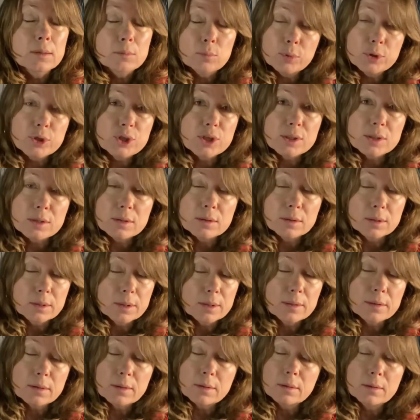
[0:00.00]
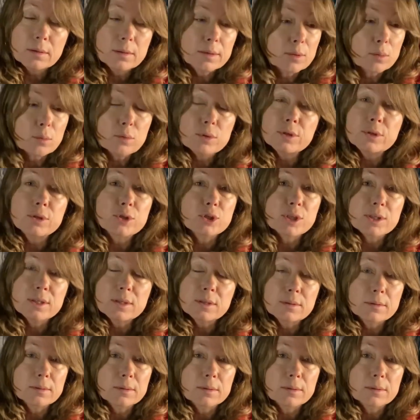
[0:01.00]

which is, those are just